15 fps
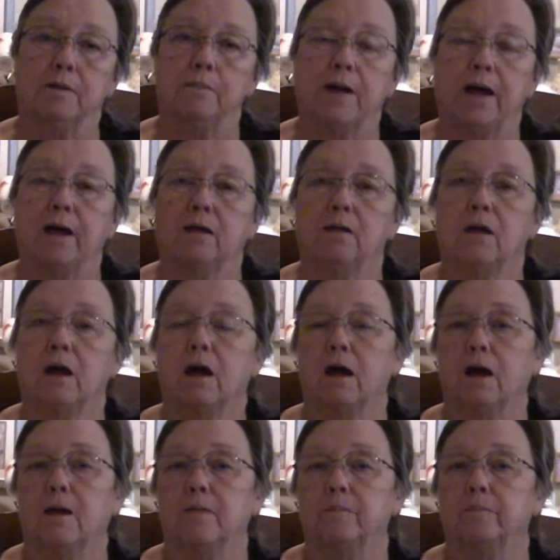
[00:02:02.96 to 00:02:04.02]
about
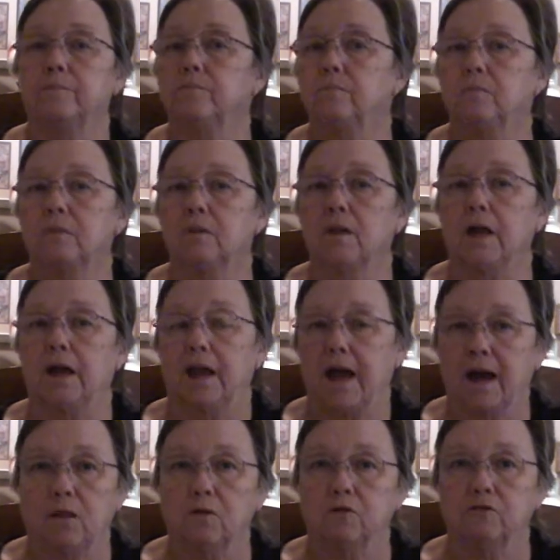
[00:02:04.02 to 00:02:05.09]
an
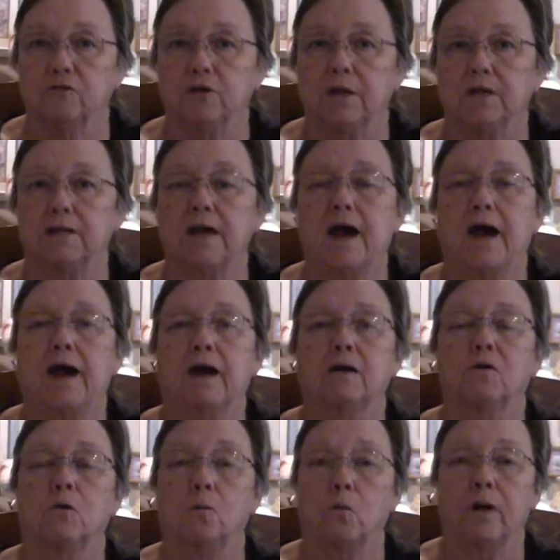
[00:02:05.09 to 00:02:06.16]
allergy
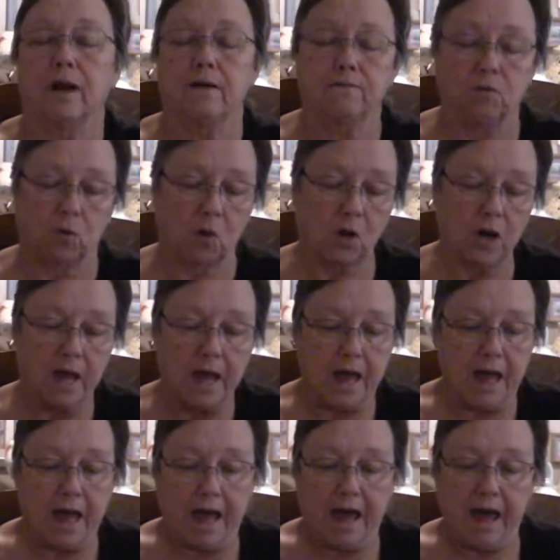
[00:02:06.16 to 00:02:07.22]
attack or whatever.
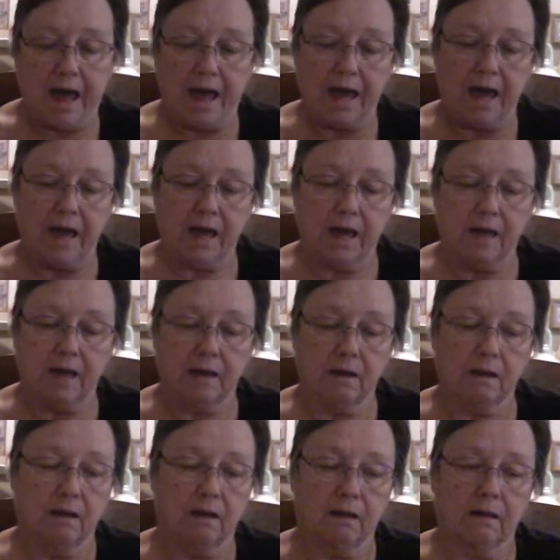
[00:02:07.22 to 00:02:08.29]

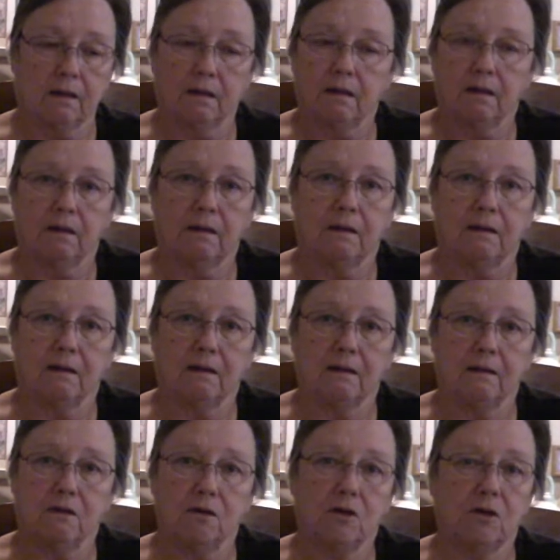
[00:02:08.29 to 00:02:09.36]
And
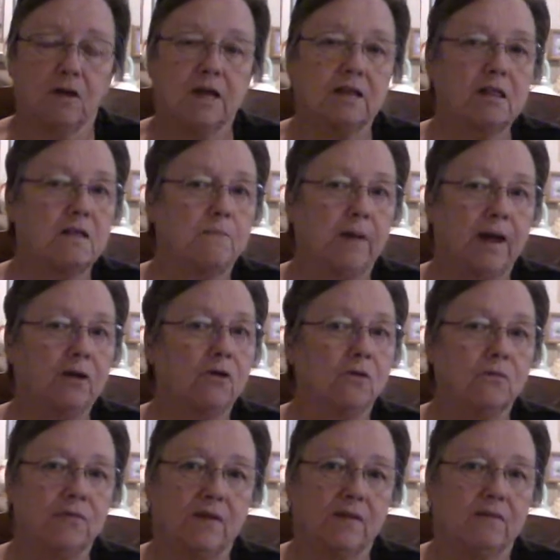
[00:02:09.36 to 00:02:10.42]
it's
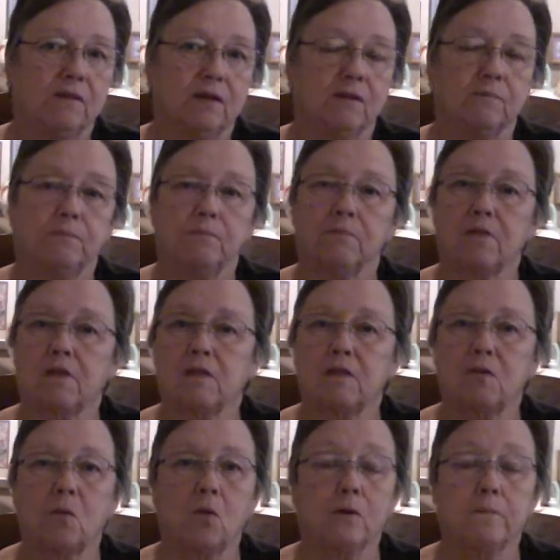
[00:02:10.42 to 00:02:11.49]
better than the
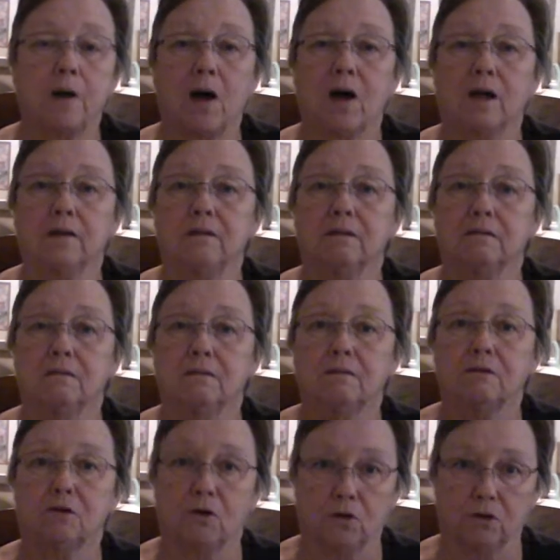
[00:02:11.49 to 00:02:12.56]
store-bought
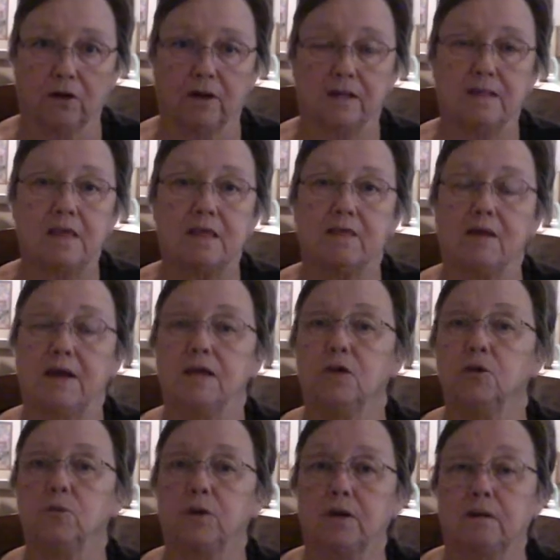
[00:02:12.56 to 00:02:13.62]
goods
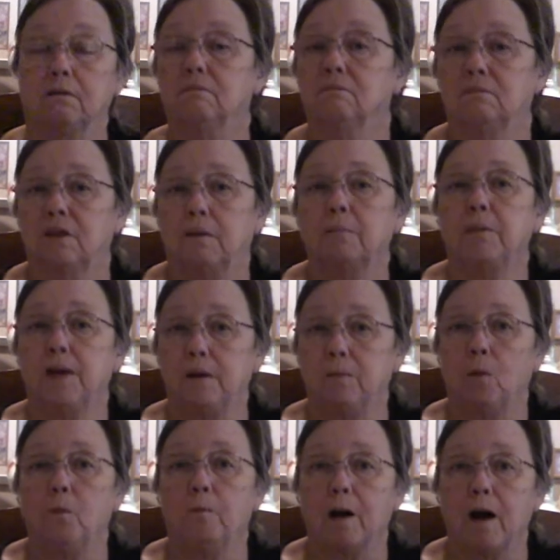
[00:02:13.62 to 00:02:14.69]
that
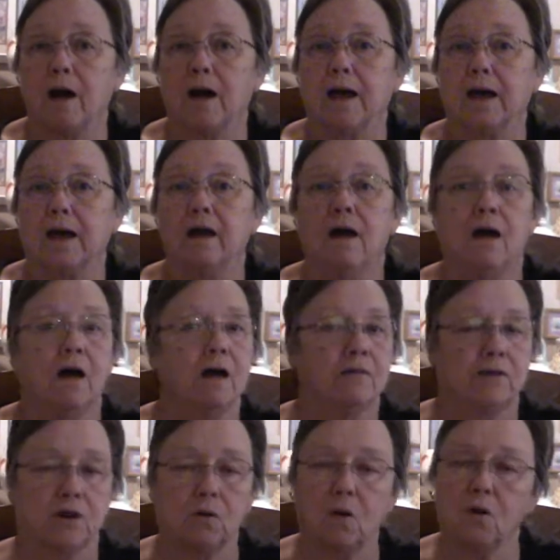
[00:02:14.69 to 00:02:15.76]
people buy
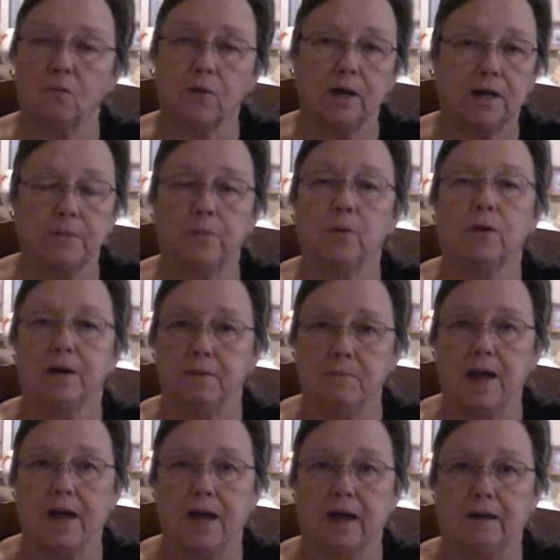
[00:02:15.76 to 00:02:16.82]
that are already
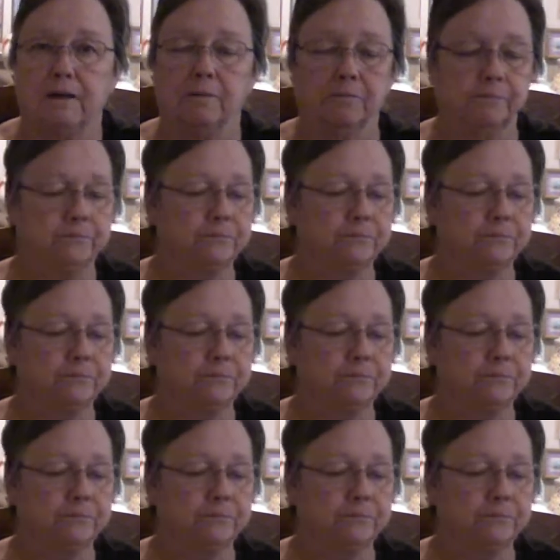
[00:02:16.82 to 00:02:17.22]
pre-made.